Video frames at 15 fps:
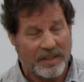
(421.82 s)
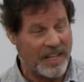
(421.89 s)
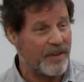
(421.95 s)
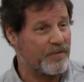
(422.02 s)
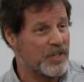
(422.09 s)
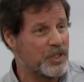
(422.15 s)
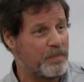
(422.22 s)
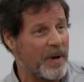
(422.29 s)

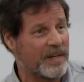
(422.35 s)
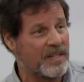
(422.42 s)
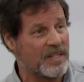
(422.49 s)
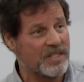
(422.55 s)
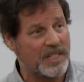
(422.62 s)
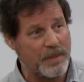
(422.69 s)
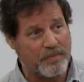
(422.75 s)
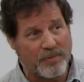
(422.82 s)
Life
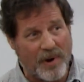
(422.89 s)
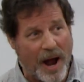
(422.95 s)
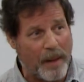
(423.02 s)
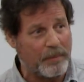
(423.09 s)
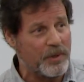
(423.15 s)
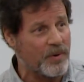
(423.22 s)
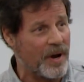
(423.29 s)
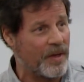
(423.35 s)
expectancy
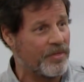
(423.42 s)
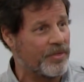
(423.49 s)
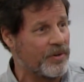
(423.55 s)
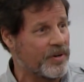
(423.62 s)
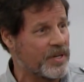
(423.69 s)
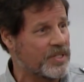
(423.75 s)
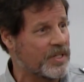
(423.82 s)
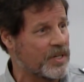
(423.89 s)
probably around
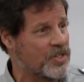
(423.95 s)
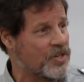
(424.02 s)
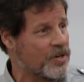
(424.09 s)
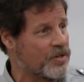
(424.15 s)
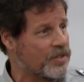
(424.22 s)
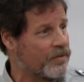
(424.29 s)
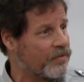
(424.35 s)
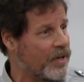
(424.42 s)
36
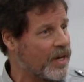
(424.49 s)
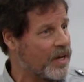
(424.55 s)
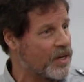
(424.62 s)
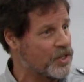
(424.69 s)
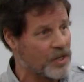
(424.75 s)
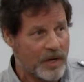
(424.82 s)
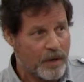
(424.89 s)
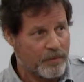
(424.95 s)
years of
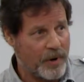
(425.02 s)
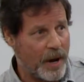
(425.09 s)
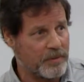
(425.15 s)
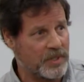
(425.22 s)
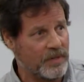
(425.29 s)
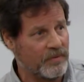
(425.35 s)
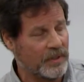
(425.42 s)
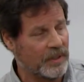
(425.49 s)
age,
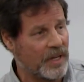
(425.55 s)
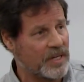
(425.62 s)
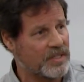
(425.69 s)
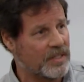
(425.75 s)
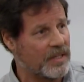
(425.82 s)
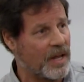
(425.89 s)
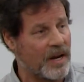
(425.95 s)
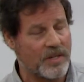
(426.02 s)
perhaps even less
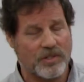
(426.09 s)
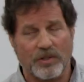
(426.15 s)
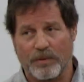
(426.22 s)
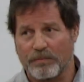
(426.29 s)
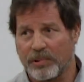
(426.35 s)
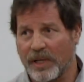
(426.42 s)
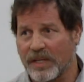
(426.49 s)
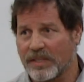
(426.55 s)
than that on
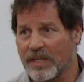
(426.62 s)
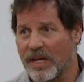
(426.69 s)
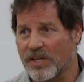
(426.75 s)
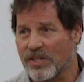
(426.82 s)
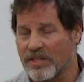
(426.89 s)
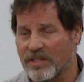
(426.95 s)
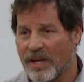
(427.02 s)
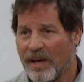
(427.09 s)
certain
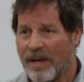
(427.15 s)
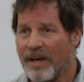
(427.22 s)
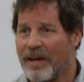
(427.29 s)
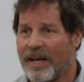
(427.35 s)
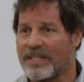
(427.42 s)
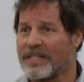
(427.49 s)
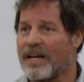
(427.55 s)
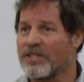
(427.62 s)
plantations.
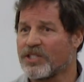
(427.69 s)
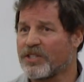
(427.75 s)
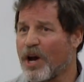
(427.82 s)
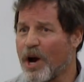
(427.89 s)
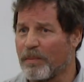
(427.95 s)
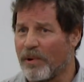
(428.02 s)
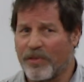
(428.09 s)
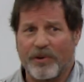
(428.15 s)
It sounds
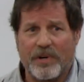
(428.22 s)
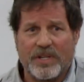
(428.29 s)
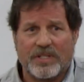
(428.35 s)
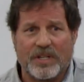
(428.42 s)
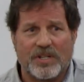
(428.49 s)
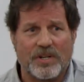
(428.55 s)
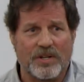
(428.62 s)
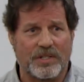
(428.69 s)
terrible,
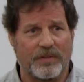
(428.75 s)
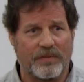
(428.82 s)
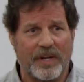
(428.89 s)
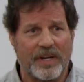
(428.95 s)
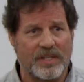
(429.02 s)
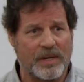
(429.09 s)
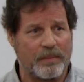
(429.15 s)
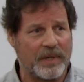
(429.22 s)
36 years of
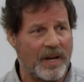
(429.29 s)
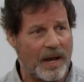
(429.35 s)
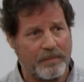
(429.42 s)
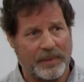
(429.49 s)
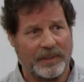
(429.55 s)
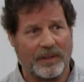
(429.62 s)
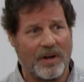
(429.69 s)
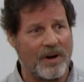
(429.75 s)
age. I'd
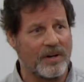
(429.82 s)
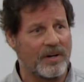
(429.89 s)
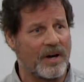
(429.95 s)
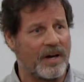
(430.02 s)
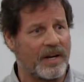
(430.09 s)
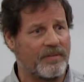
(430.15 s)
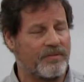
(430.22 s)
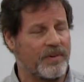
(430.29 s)
be long
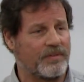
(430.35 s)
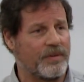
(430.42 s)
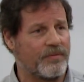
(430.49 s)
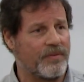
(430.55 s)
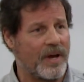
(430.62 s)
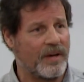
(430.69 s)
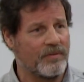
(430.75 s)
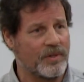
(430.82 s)
gone. I'm
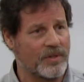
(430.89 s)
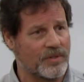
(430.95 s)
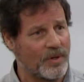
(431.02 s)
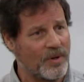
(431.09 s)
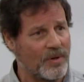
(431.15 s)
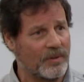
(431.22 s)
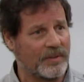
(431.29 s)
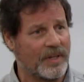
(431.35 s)
55 years
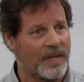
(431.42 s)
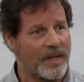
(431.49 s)
old.